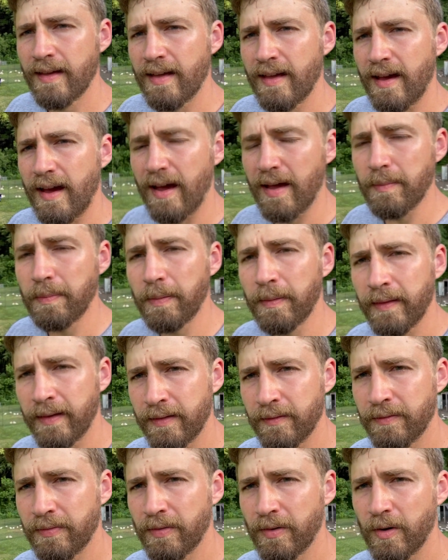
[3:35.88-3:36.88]
I
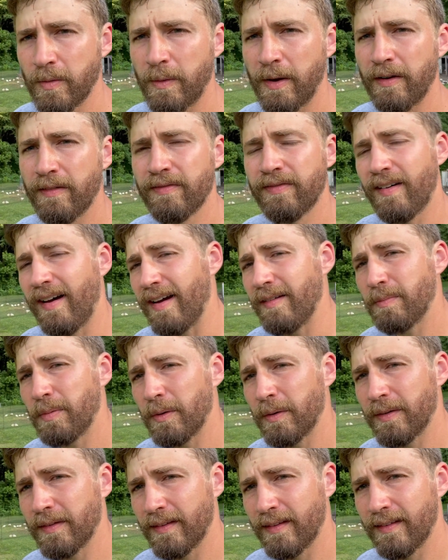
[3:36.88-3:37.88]
planned for about
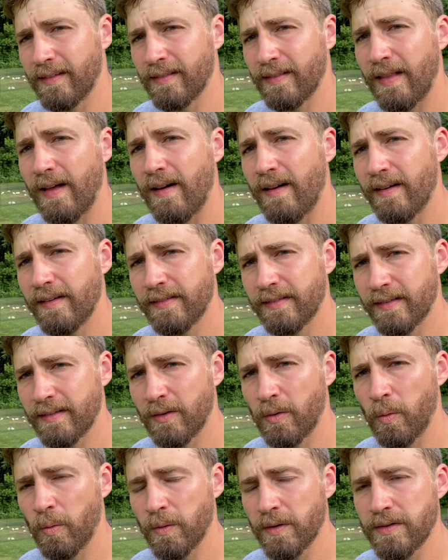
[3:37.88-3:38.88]
5% loss
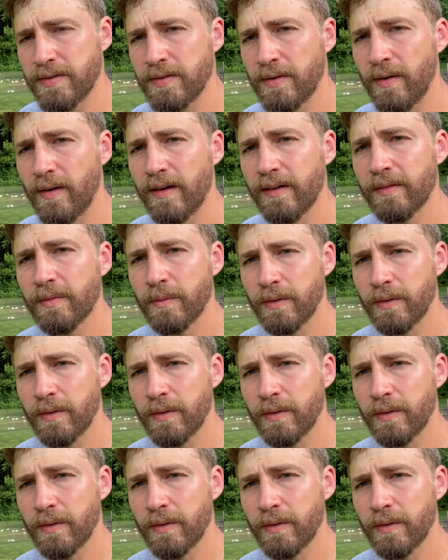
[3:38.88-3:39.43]
in Cornish cross when